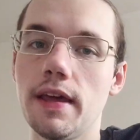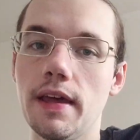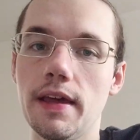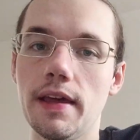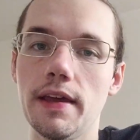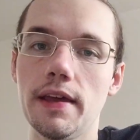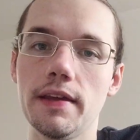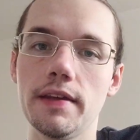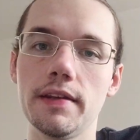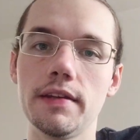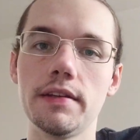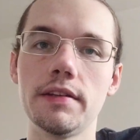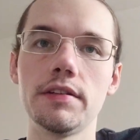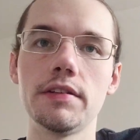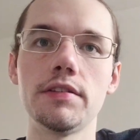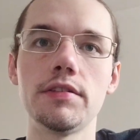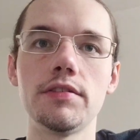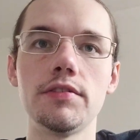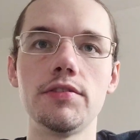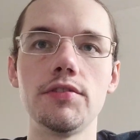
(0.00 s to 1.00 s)

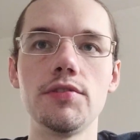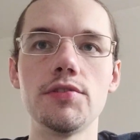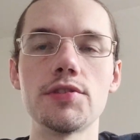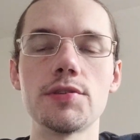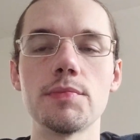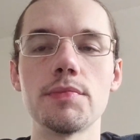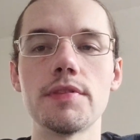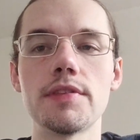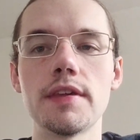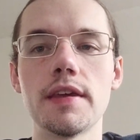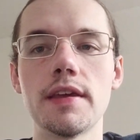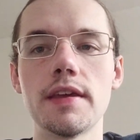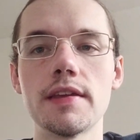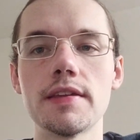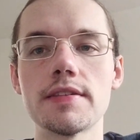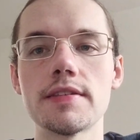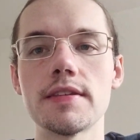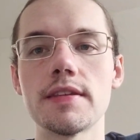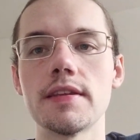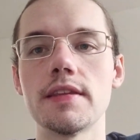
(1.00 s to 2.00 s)
then do some
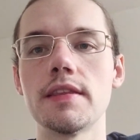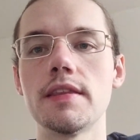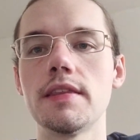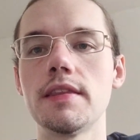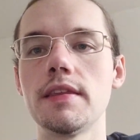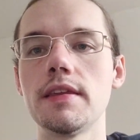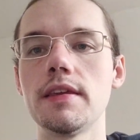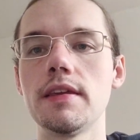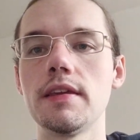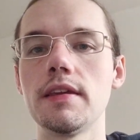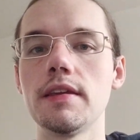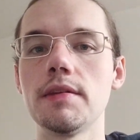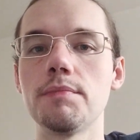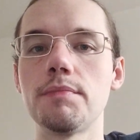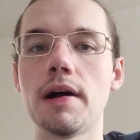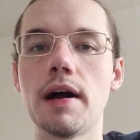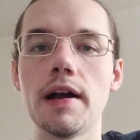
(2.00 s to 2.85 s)
things in the